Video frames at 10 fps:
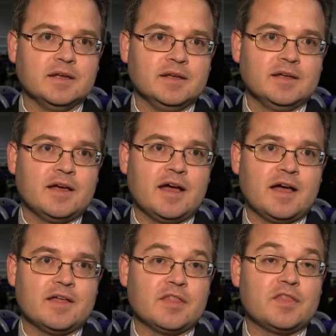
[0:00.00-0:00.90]

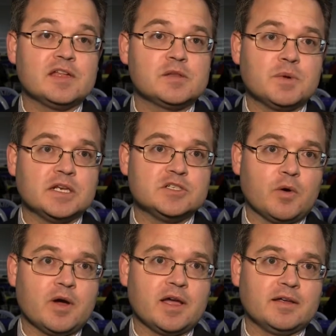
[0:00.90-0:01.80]
uh, the things we
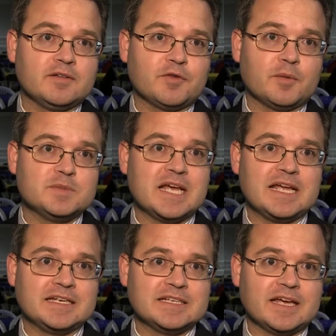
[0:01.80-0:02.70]
enjoy from
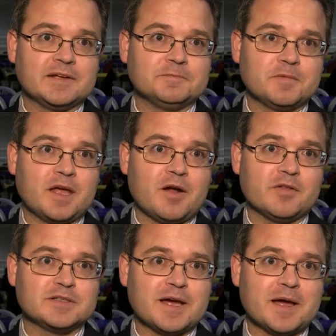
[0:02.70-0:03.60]
day to day and all the